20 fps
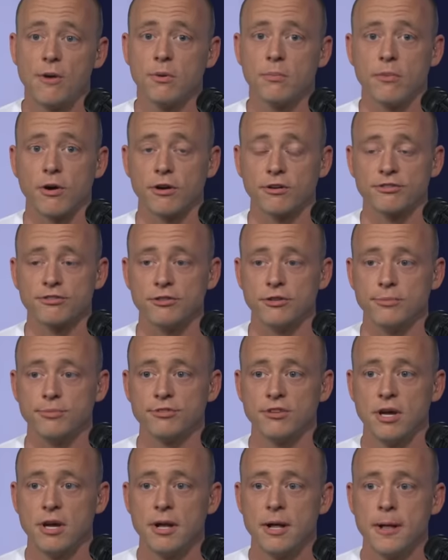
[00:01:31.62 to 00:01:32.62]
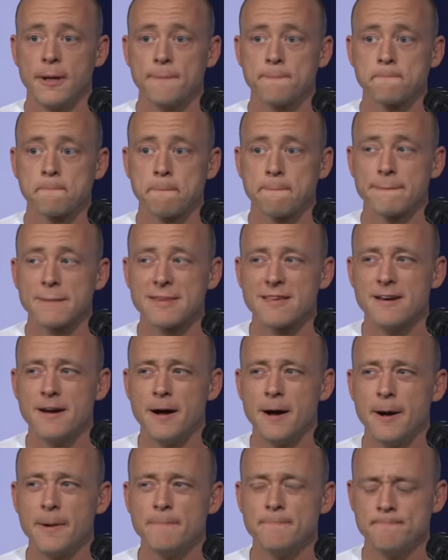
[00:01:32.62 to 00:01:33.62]
with Mark Stoops.
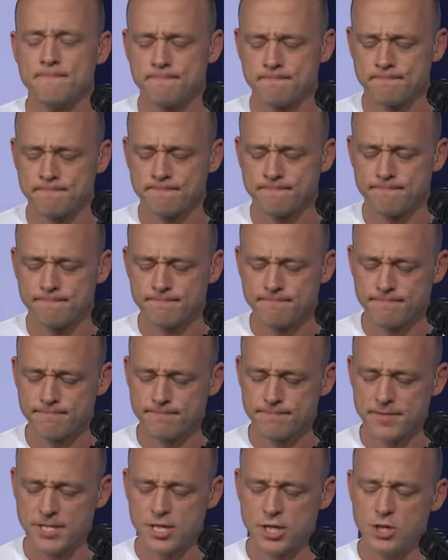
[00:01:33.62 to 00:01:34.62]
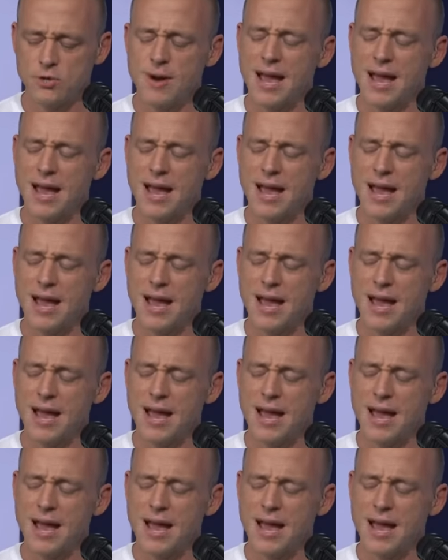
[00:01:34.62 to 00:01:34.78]
Um, you